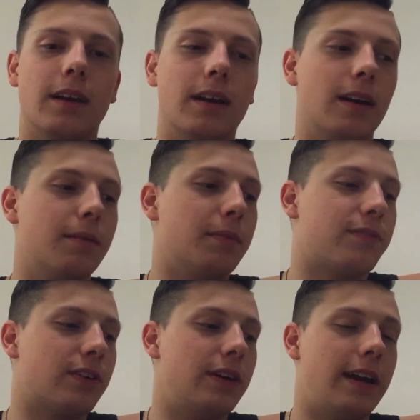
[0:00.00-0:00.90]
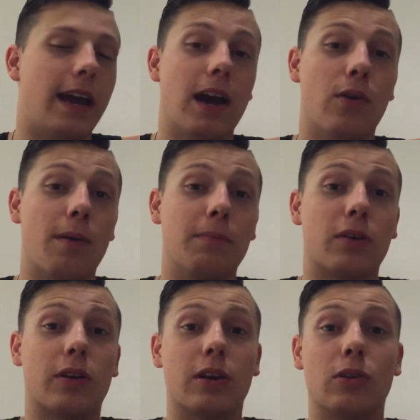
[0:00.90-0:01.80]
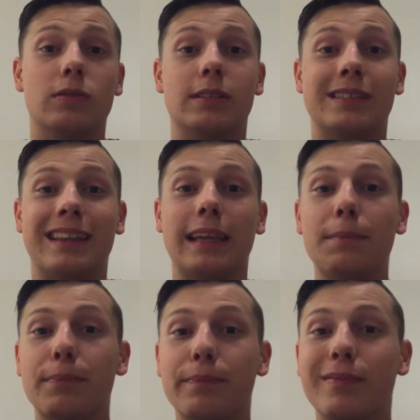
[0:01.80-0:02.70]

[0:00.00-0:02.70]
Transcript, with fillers: Um, but for now, I'm going to go sleep.